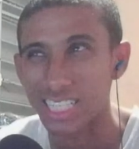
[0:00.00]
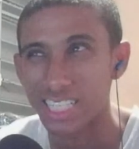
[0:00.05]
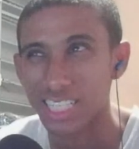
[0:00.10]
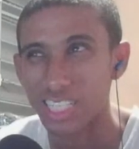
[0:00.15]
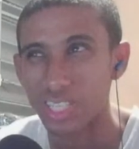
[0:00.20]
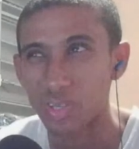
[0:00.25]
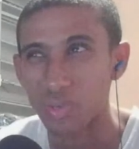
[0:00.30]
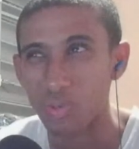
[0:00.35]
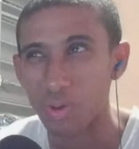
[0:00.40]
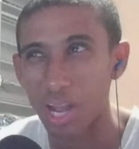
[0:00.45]

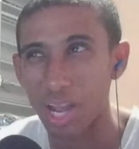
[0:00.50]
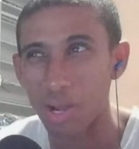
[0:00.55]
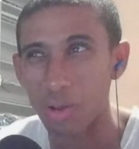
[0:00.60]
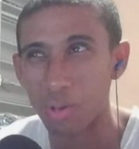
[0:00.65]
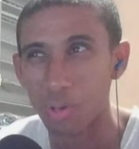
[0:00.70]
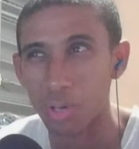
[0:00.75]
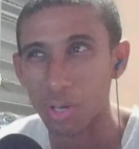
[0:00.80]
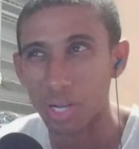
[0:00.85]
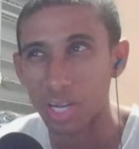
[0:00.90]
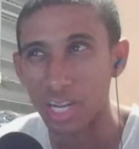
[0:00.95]
Wow.
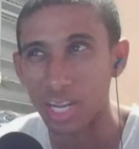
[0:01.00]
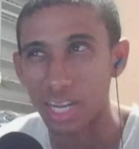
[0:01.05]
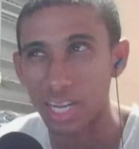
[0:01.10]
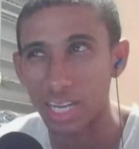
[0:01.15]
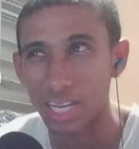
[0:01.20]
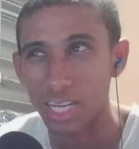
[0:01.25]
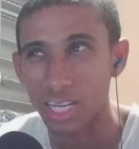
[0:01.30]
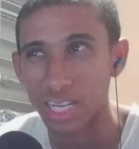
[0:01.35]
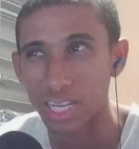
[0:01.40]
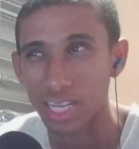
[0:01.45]

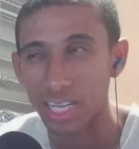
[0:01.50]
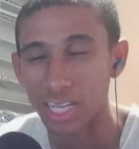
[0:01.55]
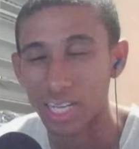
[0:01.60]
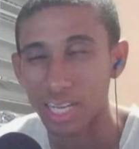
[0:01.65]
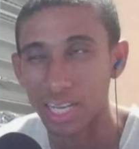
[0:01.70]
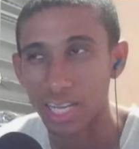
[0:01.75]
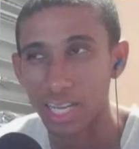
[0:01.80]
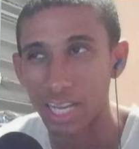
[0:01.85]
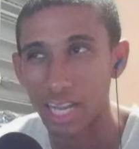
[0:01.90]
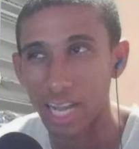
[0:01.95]

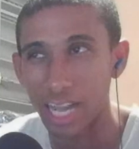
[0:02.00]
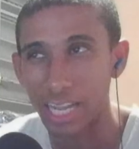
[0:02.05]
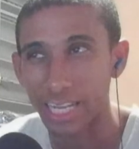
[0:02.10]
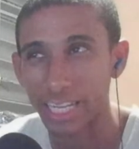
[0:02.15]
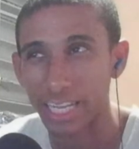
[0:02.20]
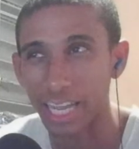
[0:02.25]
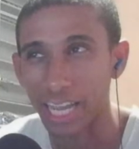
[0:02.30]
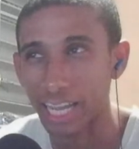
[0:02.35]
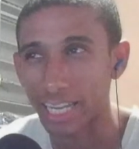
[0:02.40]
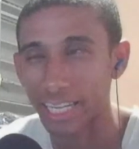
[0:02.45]

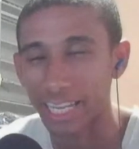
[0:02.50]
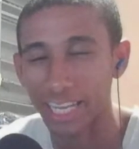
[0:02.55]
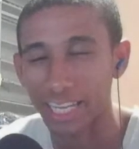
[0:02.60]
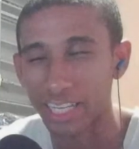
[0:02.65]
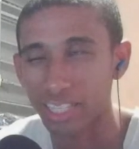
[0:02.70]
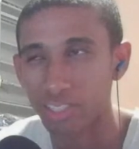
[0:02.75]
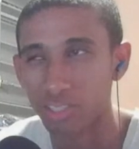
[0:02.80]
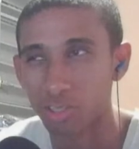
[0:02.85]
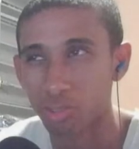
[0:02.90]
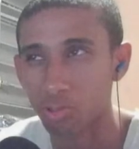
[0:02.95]
I can't
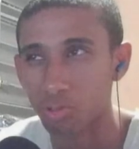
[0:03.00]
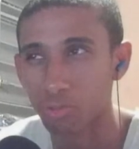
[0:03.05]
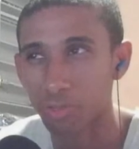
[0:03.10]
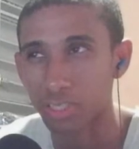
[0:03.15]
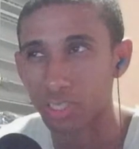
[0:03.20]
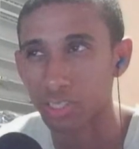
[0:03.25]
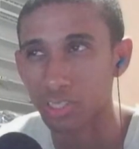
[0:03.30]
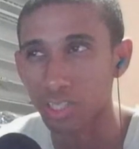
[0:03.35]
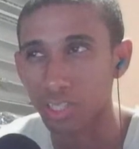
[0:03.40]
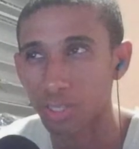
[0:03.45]
screw
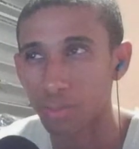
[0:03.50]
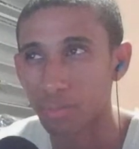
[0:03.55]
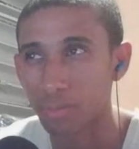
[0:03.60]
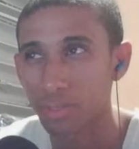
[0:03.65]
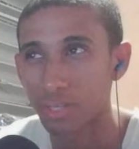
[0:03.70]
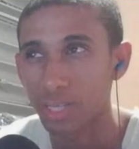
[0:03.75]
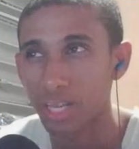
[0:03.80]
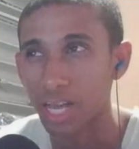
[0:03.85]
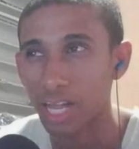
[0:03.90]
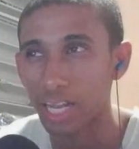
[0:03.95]
this up.
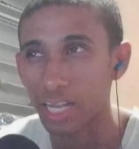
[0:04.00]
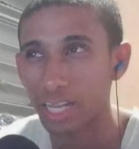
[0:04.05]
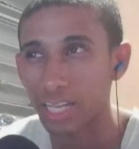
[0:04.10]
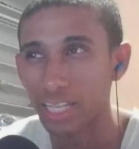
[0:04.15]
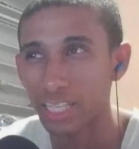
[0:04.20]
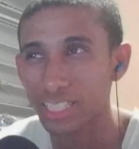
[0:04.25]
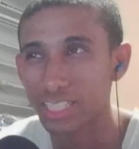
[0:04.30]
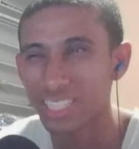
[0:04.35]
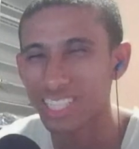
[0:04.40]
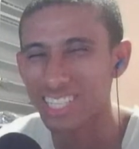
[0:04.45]
At
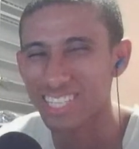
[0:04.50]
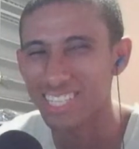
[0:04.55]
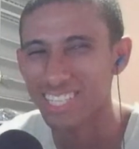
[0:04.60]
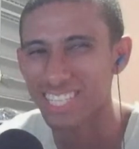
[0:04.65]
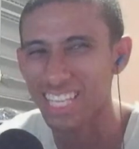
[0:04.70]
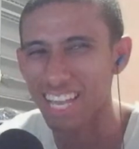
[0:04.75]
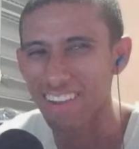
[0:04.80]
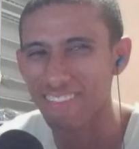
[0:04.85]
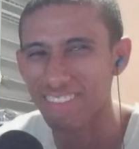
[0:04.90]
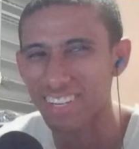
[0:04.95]
least the
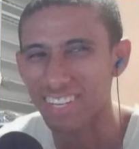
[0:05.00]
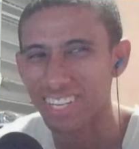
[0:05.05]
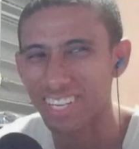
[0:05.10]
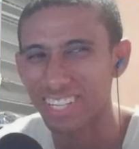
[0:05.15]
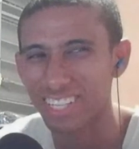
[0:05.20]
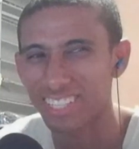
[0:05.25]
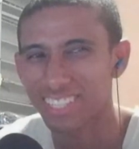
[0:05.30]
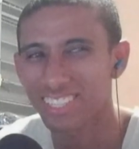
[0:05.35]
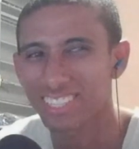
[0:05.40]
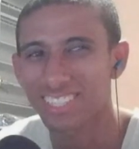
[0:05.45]

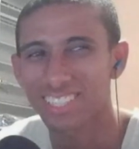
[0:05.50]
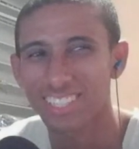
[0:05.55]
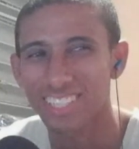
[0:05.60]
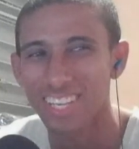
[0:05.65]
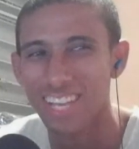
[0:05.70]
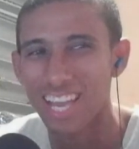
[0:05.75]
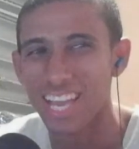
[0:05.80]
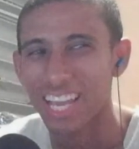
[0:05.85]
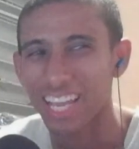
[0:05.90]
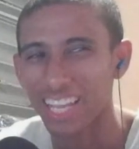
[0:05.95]
70s,
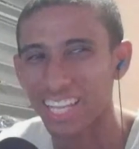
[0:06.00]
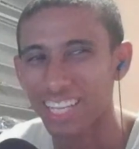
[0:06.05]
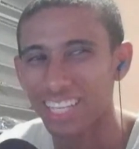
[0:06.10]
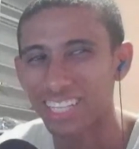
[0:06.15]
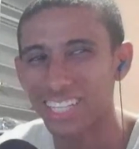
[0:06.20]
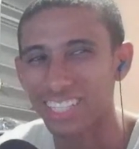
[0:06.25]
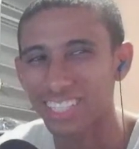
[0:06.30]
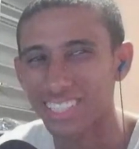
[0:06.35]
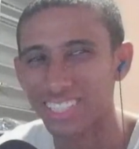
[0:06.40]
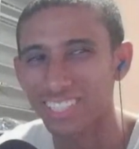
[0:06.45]

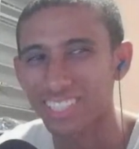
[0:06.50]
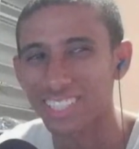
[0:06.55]
80s.